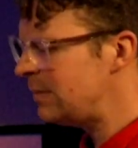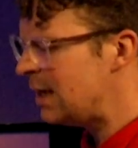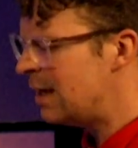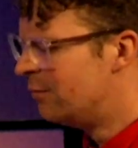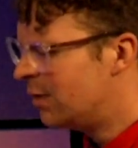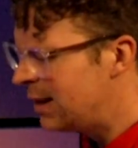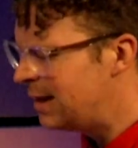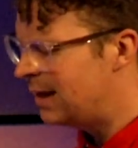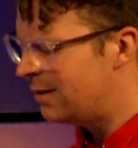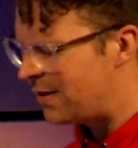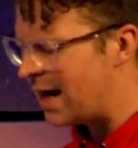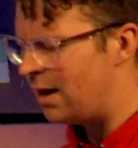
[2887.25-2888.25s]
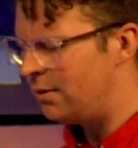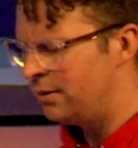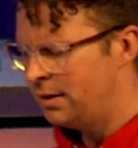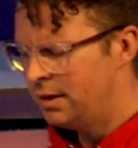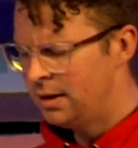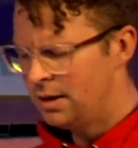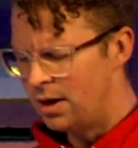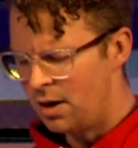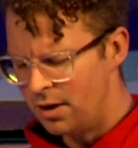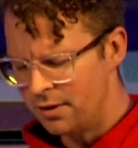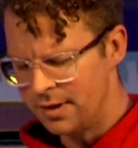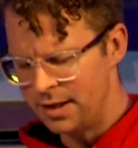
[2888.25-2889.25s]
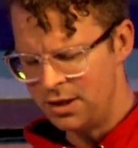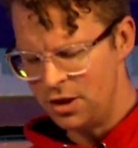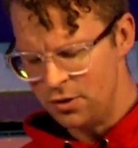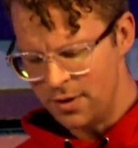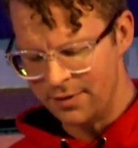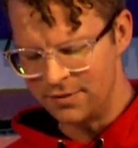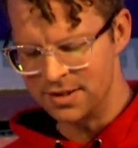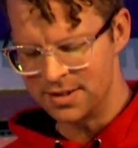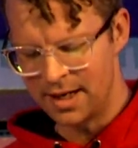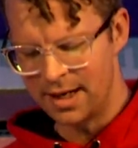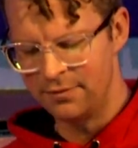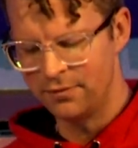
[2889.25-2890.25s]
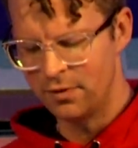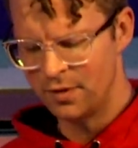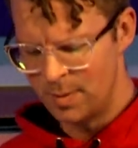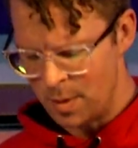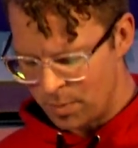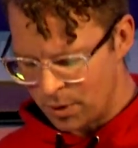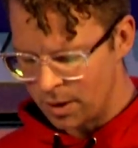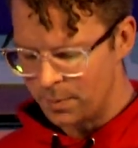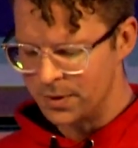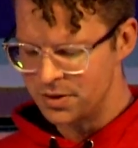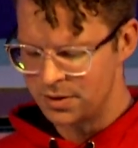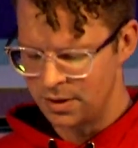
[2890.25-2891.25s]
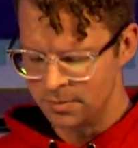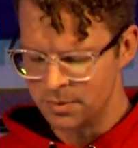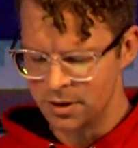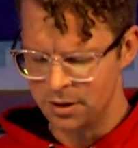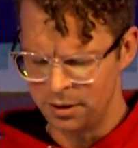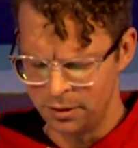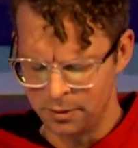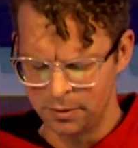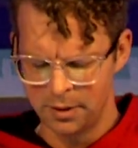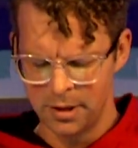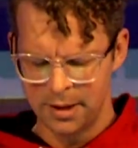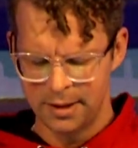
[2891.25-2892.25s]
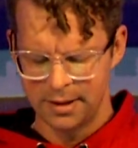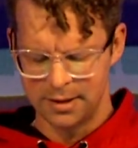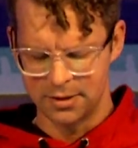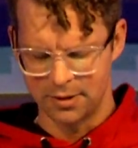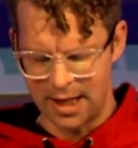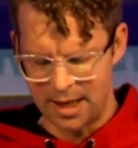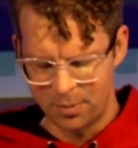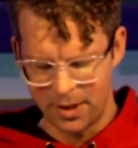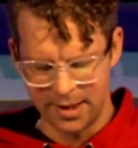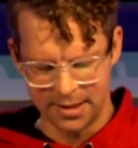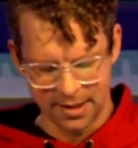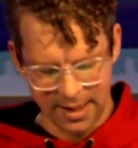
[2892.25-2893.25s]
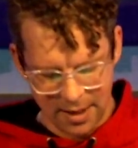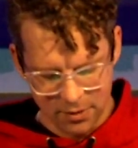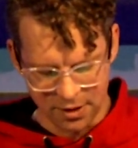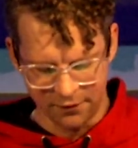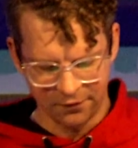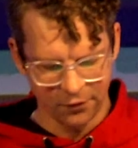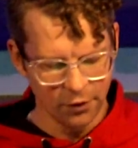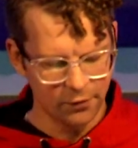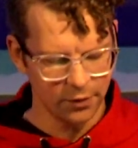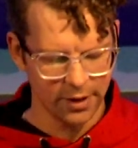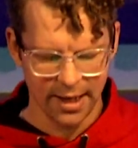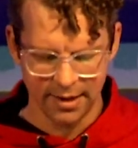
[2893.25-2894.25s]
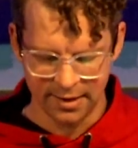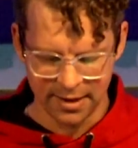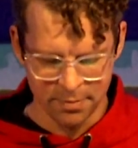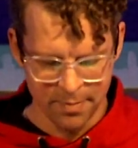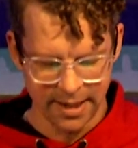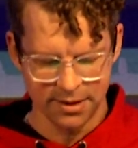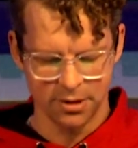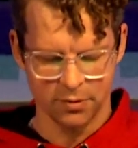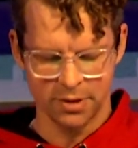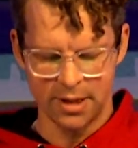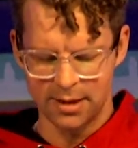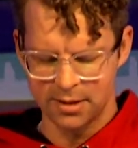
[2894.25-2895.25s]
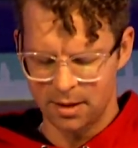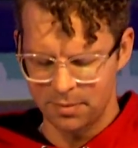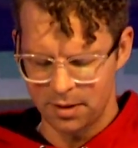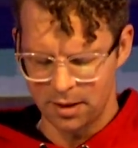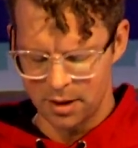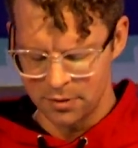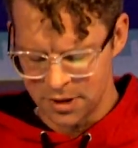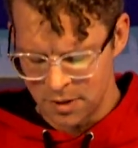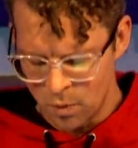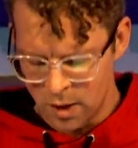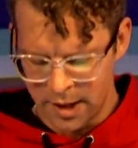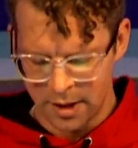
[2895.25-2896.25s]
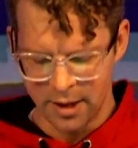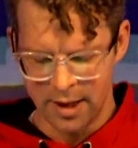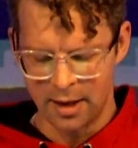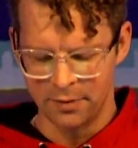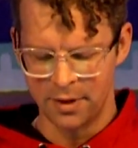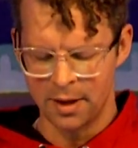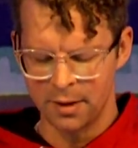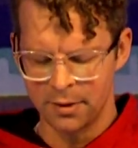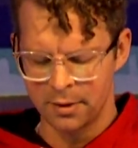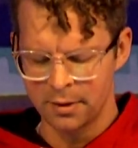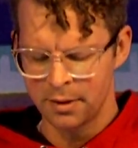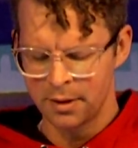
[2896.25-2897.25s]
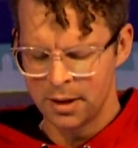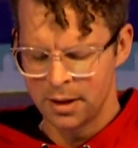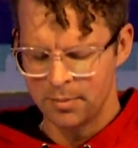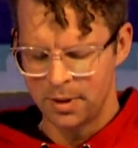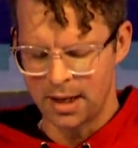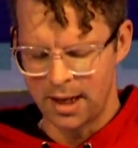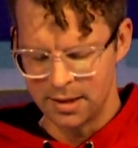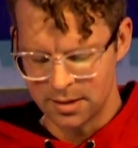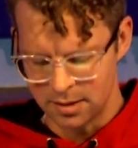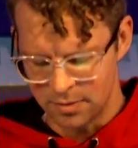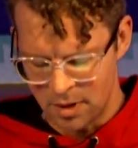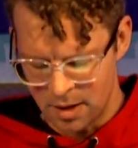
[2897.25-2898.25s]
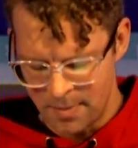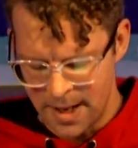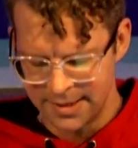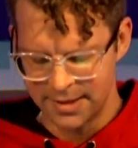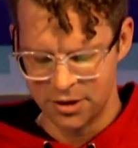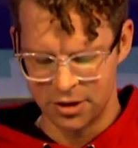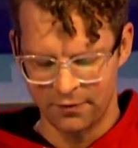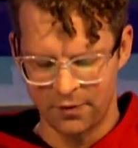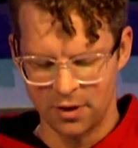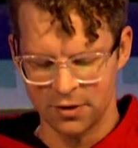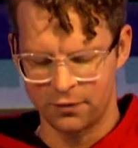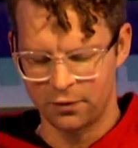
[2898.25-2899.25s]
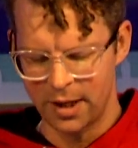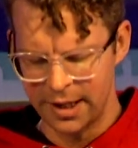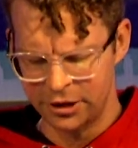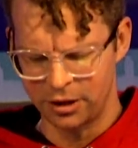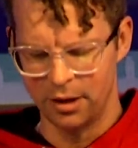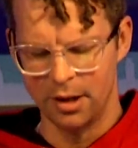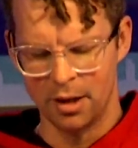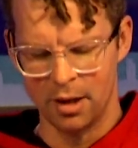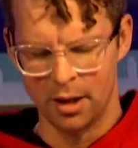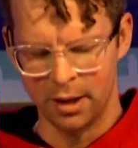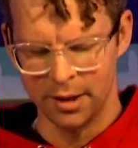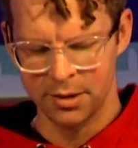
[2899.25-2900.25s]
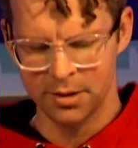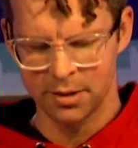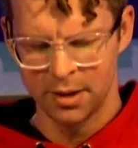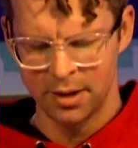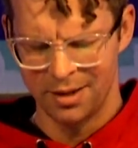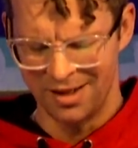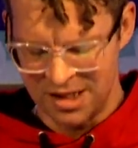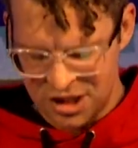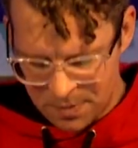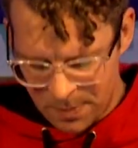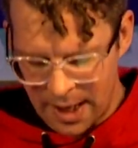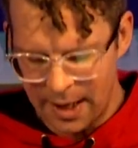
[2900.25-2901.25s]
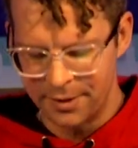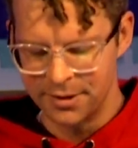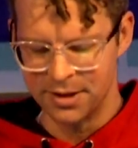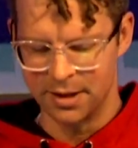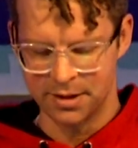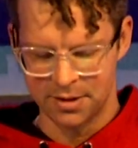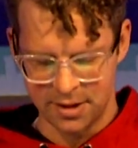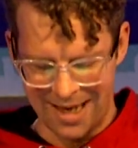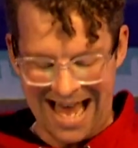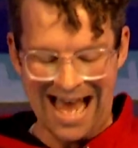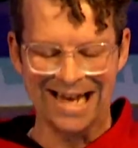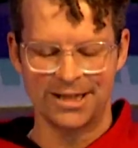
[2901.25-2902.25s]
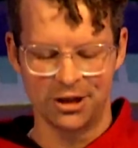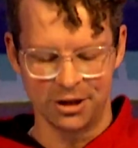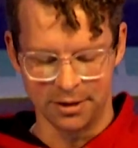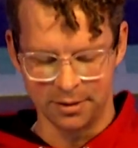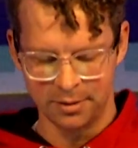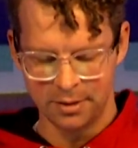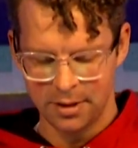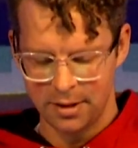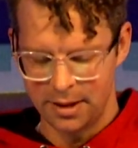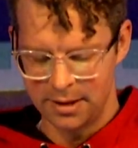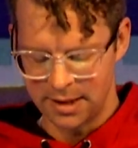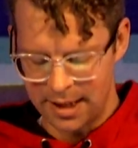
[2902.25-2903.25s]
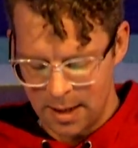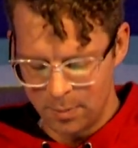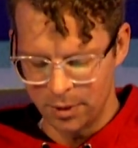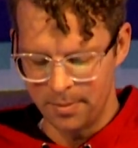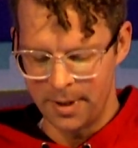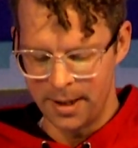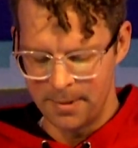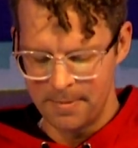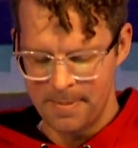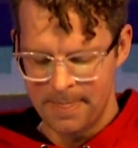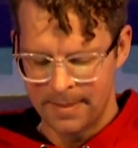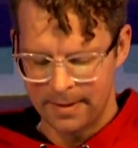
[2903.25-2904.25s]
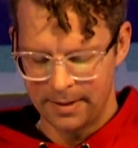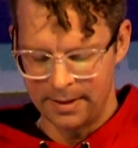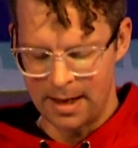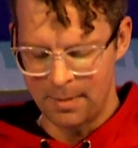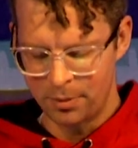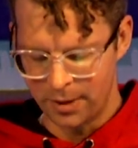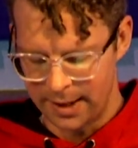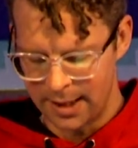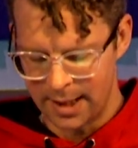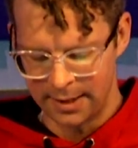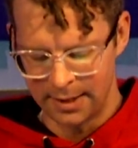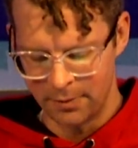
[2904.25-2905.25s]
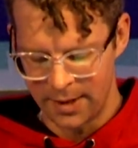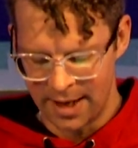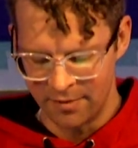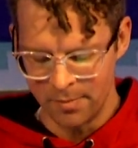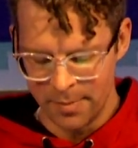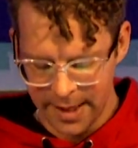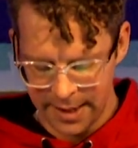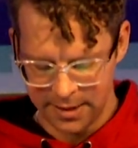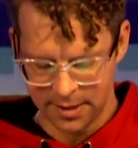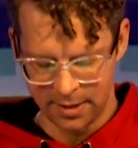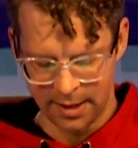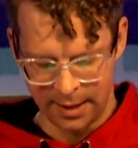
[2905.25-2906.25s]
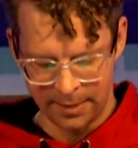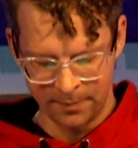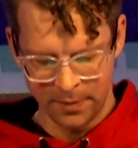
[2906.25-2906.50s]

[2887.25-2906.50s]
and really live out all that You have designed for them and purposed them to do. And so, God, I pray that today was a fruitful day, that this message was not something that goes in one ear and out the other, but God, it's a message that falls fresh on our hearts and inspires us to action and to implement. And I pray, God, that we have many today